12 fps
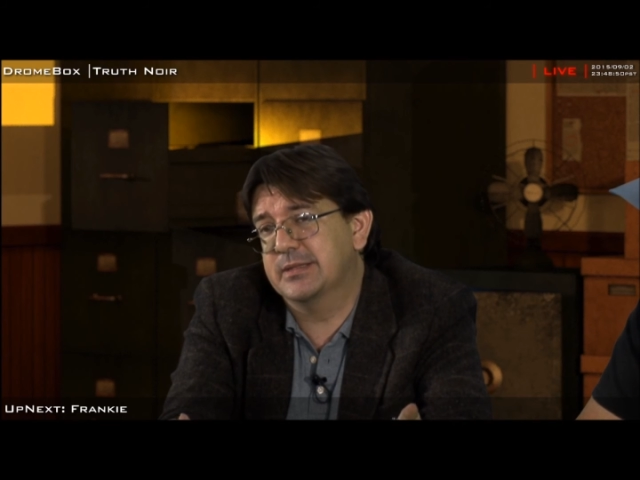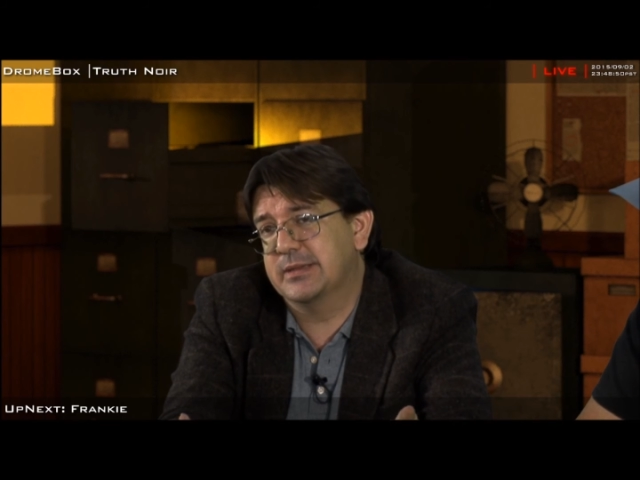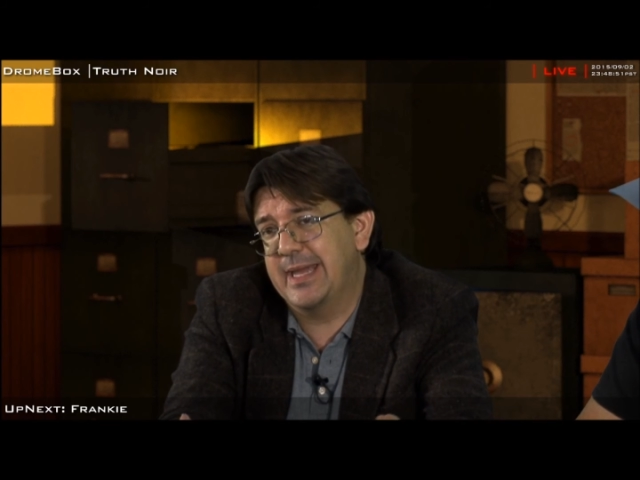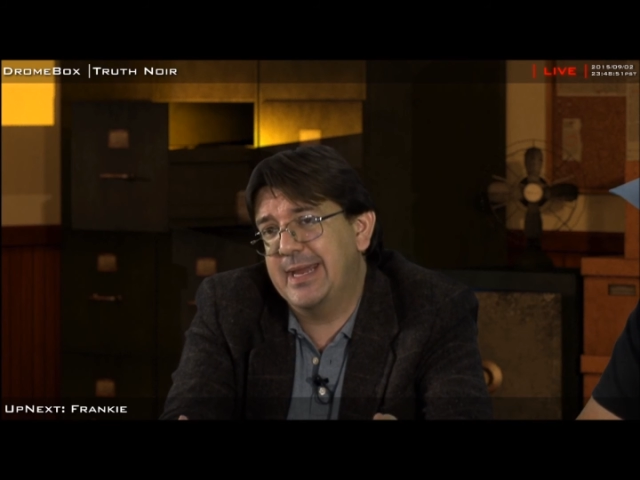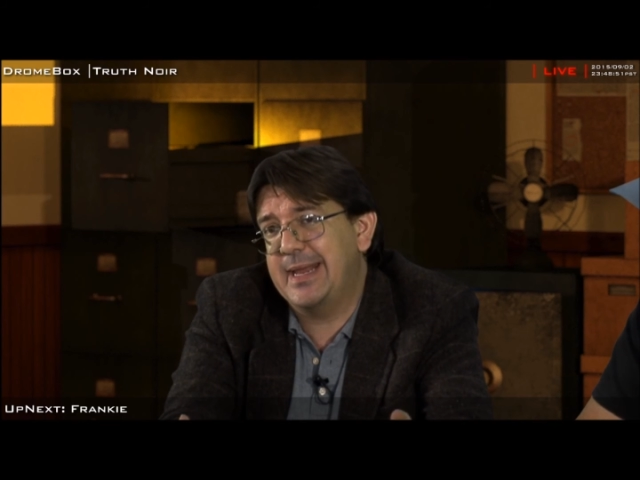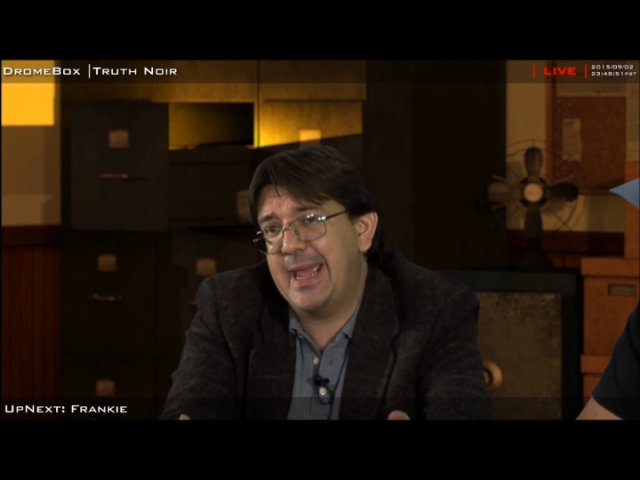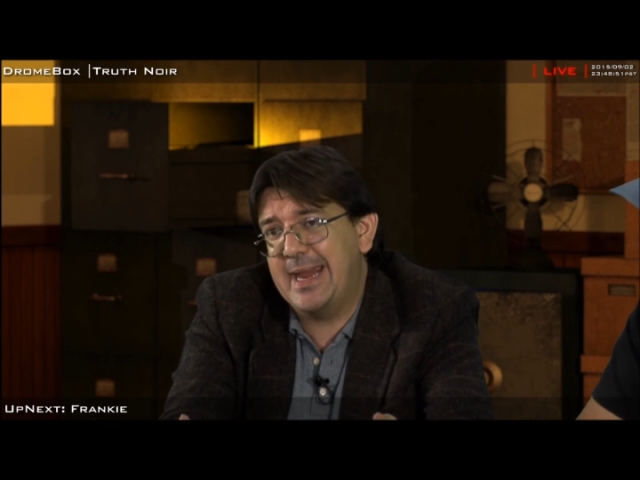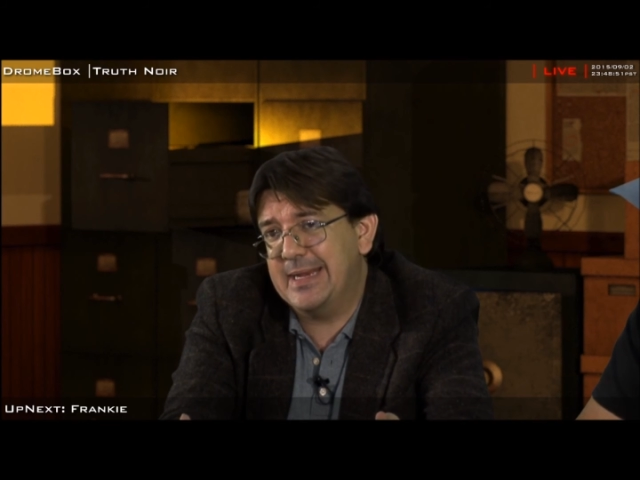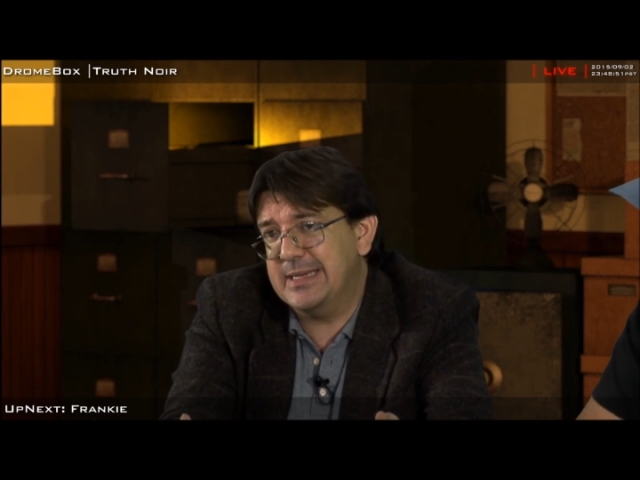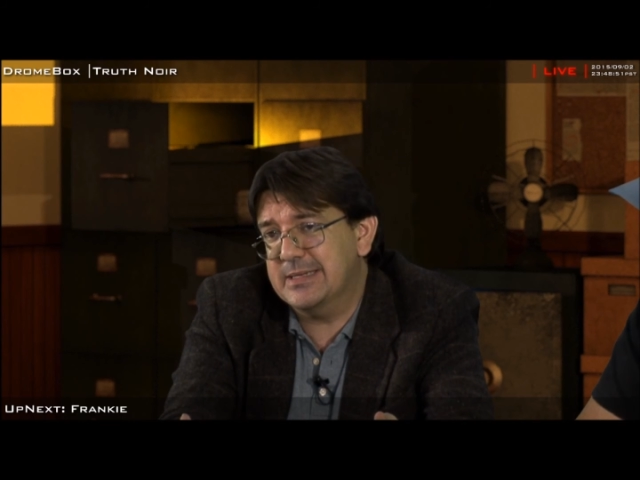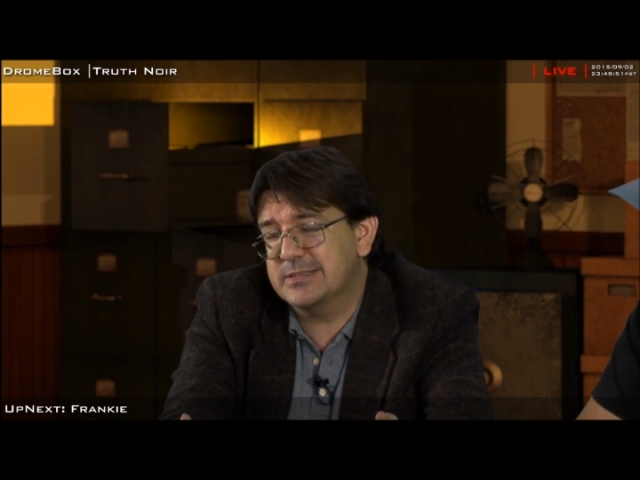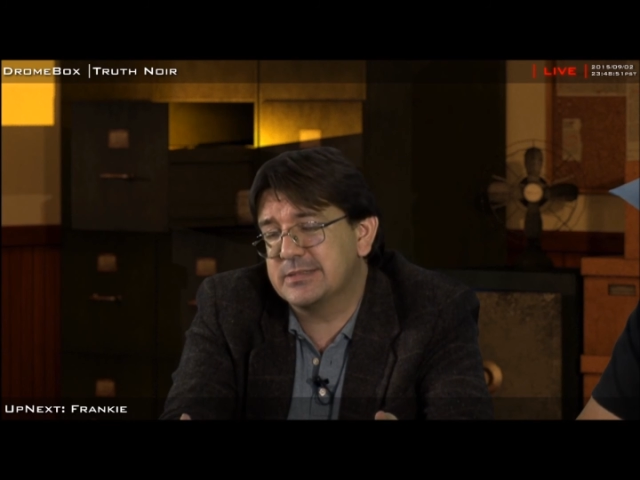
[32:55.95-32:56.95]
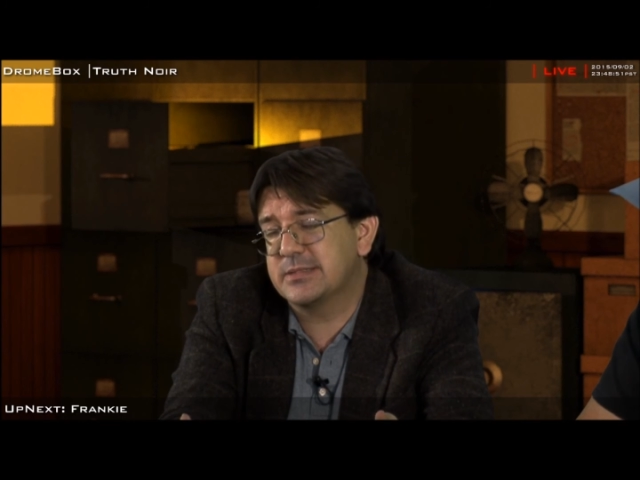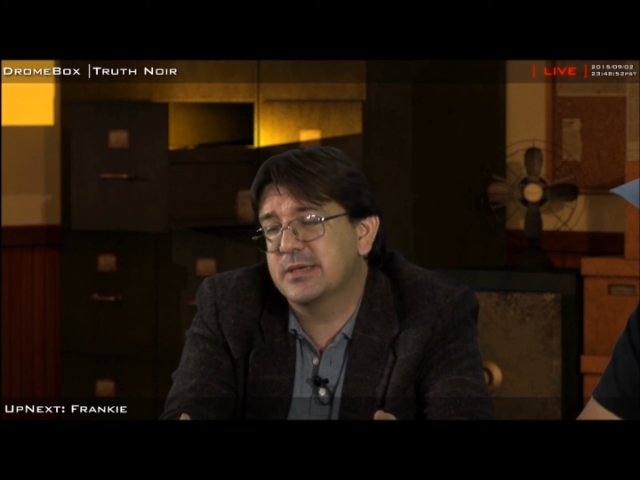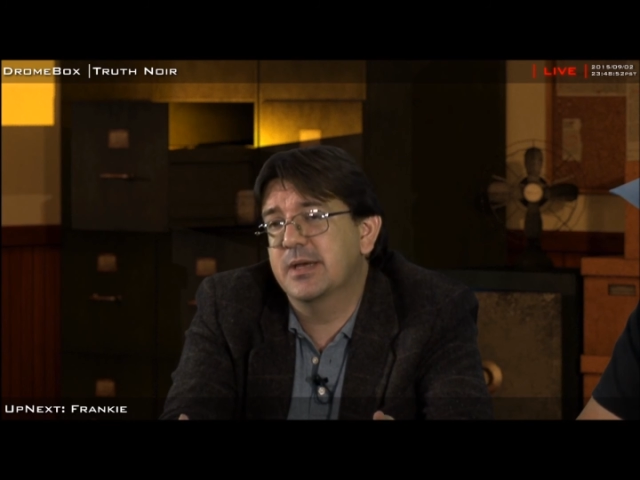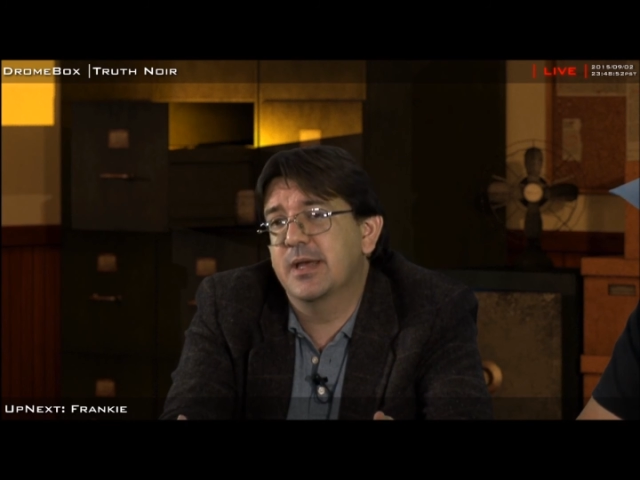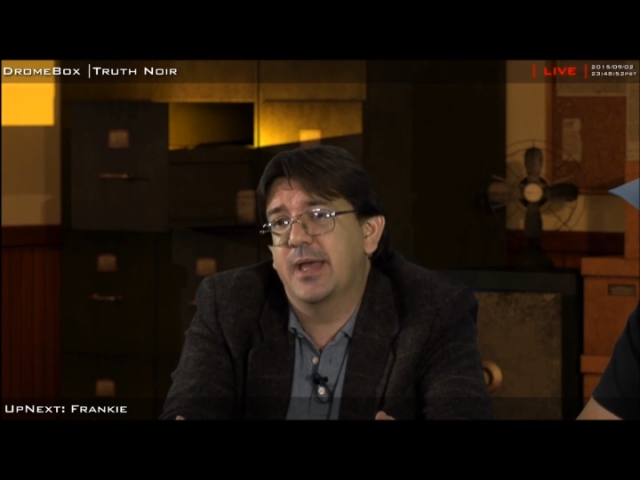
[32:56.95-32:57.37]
the late 80s,